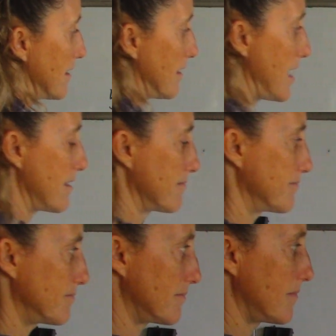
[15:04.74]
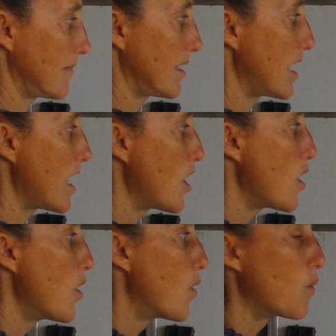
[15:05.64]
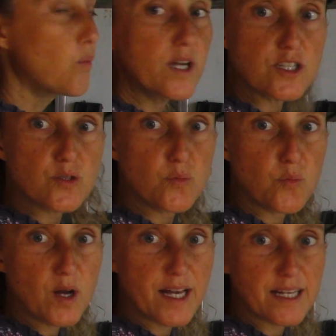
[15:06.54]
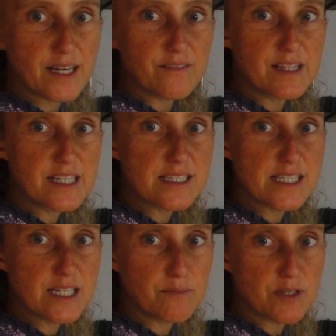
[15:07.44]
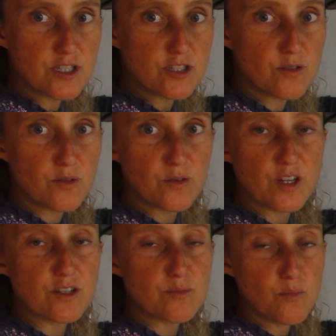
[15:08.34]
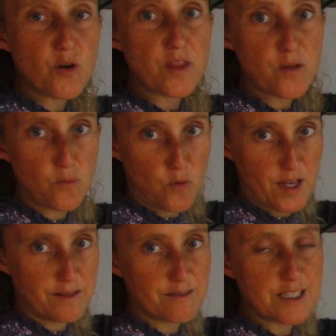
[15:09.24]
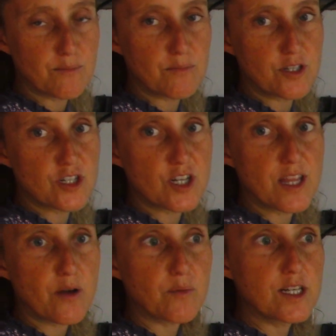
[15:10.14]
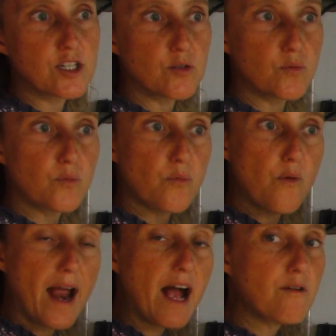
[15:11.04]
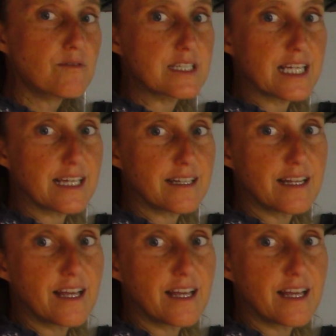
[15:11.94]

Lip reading: Okay. Which one of these temperatures, or there's more than one temperature, that when you round it,